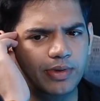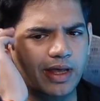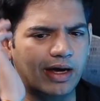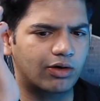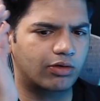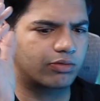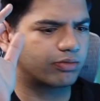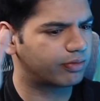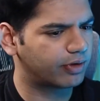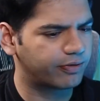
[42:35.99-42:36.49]

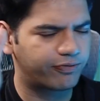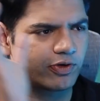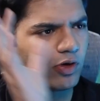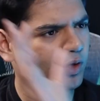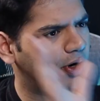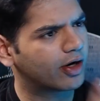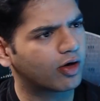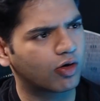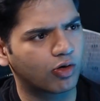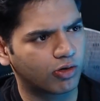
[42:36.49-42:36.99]
now, if you
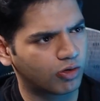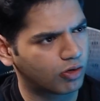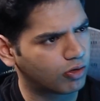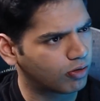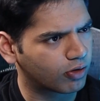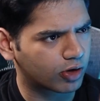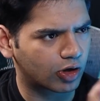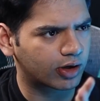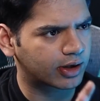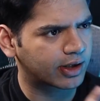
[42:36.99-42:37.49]
look at your
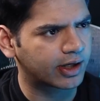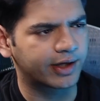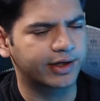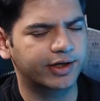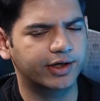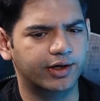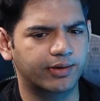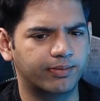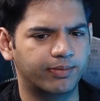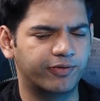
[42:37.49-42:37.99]
overall
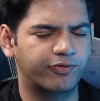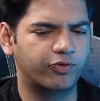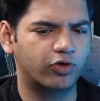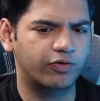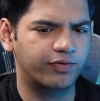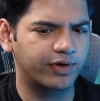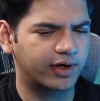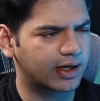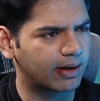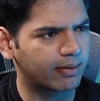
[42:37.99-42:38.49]
career
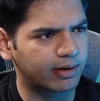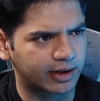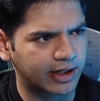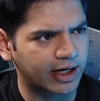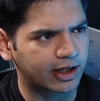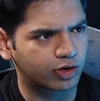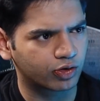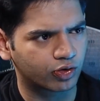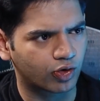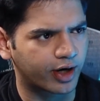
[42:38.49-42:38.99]
before we can get to